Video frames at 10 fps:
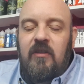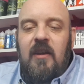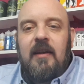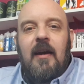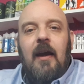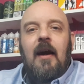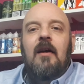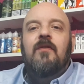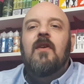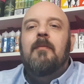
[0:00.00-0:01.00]
Take care
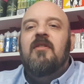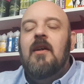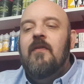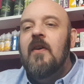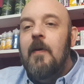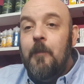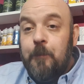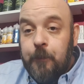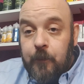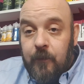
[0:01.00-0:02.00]
guys, vape safe
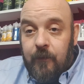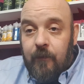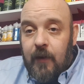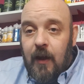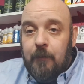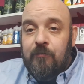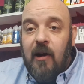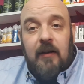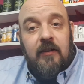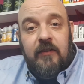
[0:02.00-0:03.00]
and
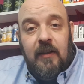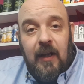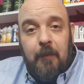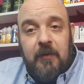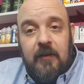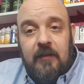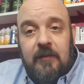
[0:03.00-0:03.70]
practice your clap